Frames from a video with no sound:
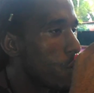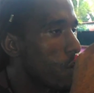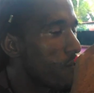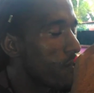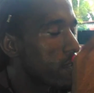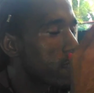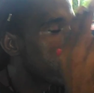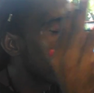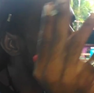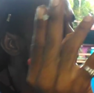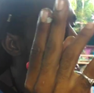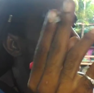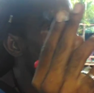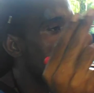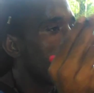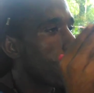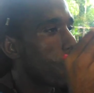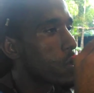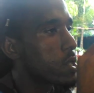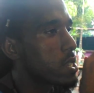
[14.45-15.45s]
don't even think
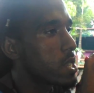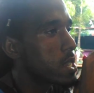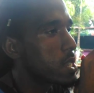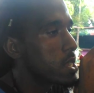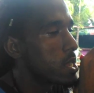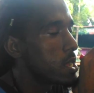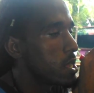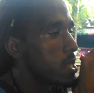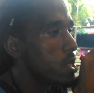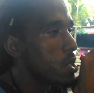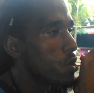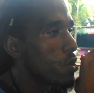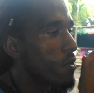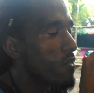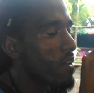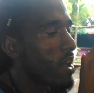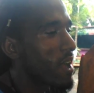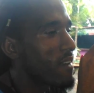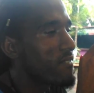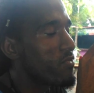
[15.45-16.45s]
about it. You don't
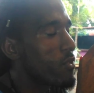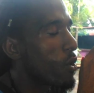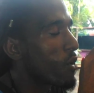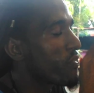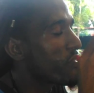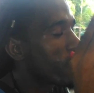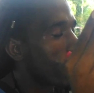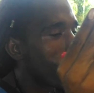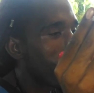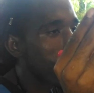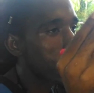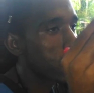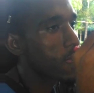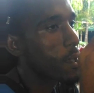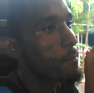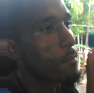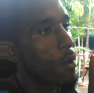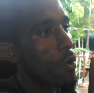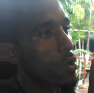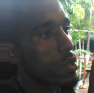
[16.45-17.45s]
even have no thought
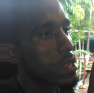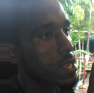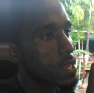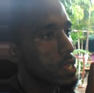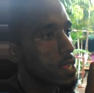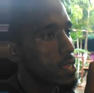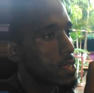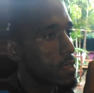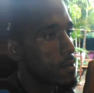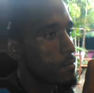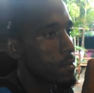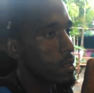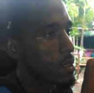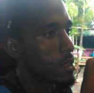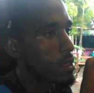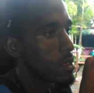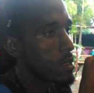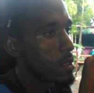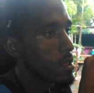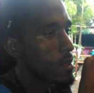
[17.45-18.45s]
about it, you see me?
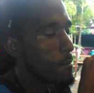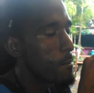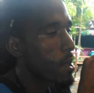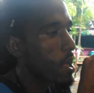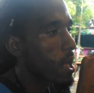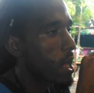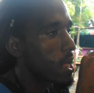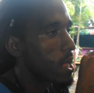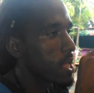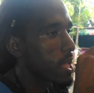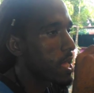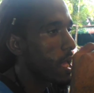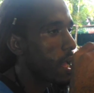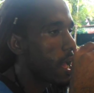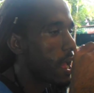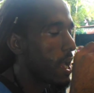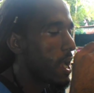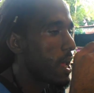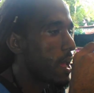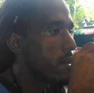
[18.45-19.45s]
Because you
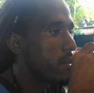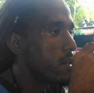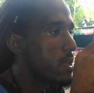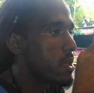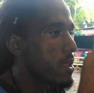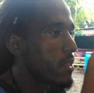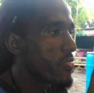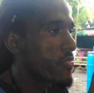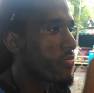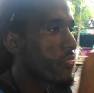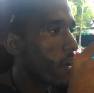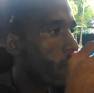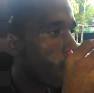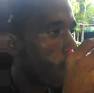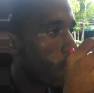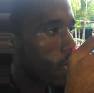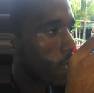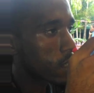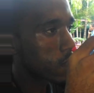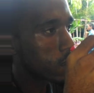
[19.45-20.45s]
can't let these
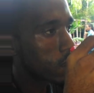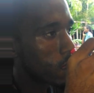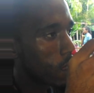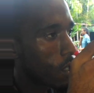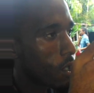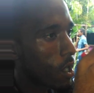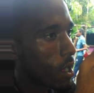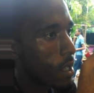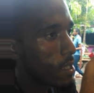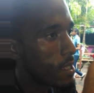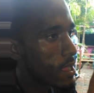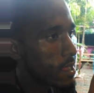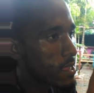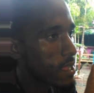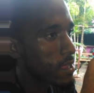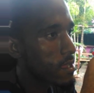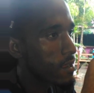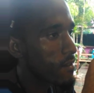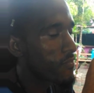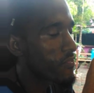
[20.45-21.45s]
thoughts or
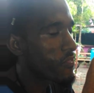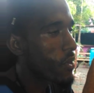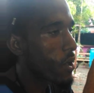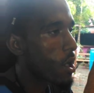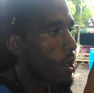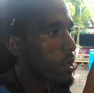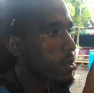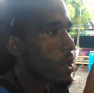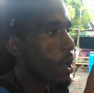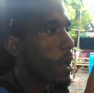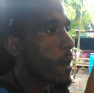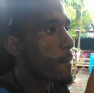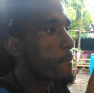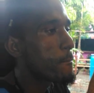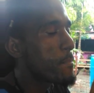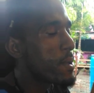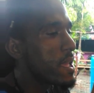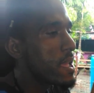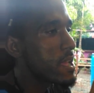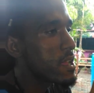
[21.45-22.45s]
negative thought or
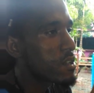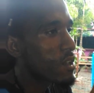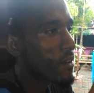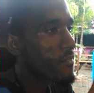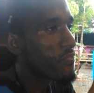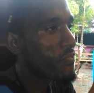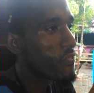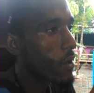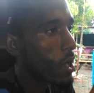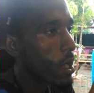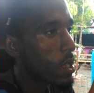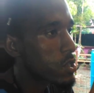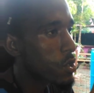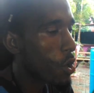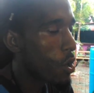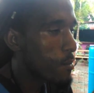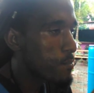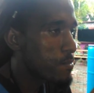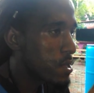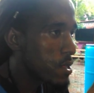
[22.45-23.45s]
pain of thought
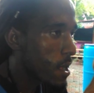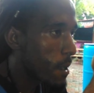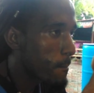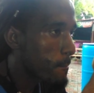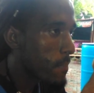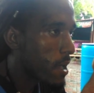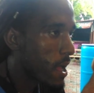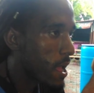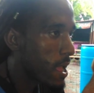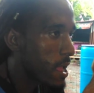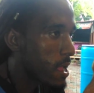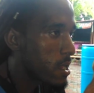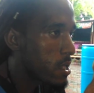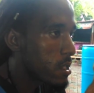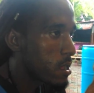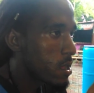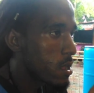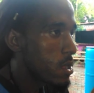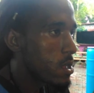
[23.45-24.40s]
come to your mind